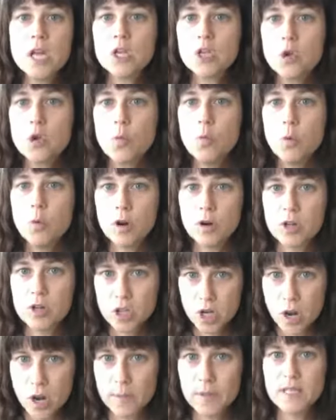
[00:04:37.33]
to
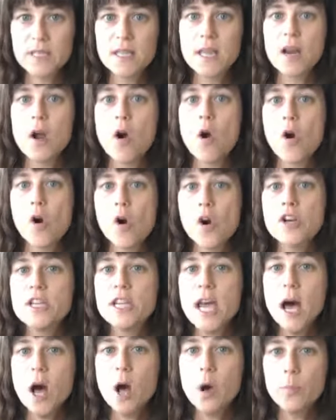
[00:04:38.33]
workshops that aren't
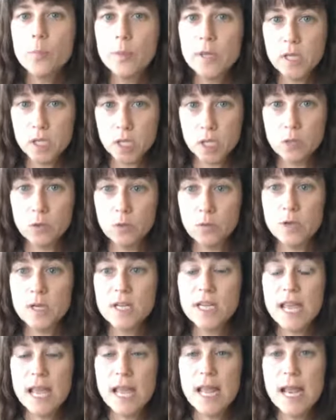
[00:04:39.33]
helping you
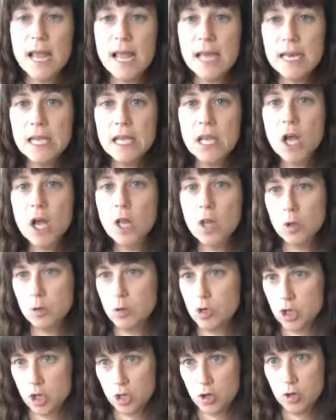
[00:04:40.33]
get any
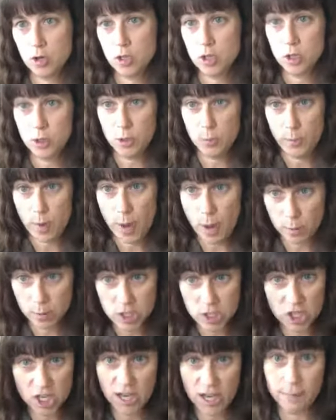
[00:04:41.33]
closer to
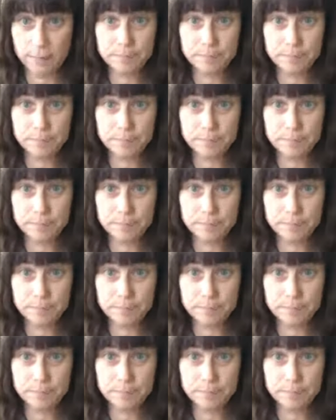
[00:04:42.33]
publishing.